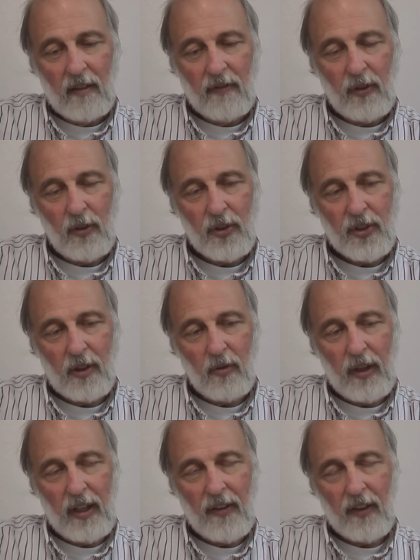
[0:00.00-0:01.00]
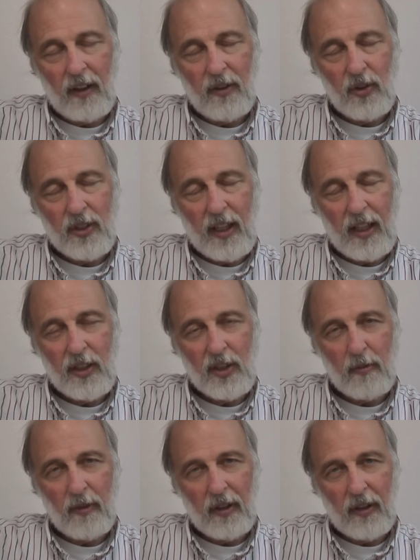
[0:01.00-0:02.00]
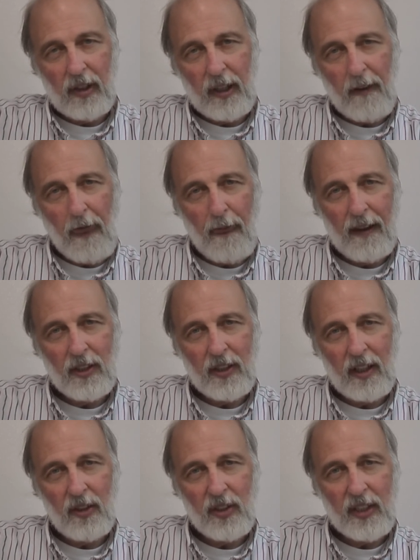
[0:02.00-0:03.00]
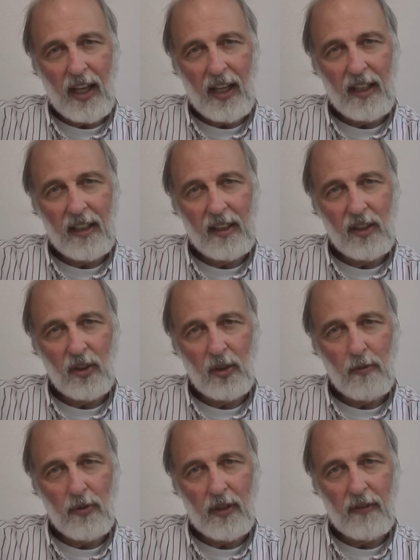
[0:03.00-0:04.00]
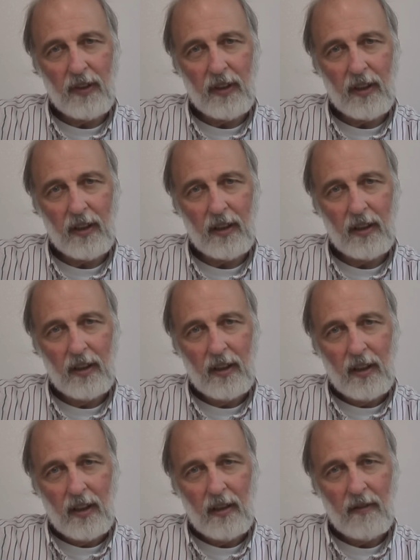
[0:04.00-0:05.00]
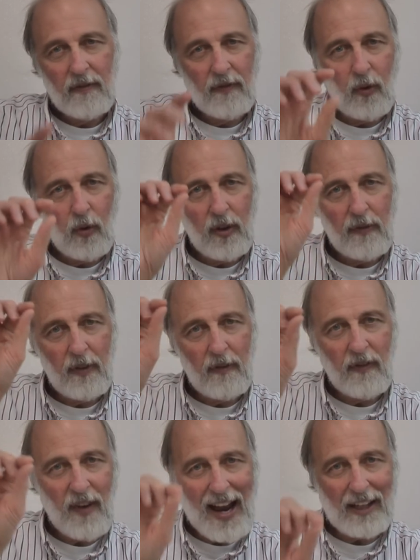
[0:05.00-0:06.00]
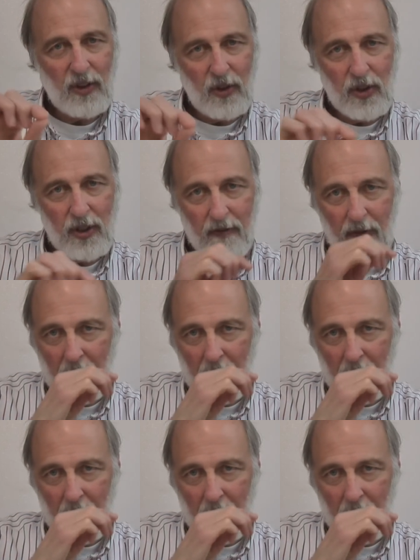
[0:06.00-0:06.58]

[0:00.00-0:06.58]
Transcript: First, a way to understand similarity is understand it in terms of four different factors.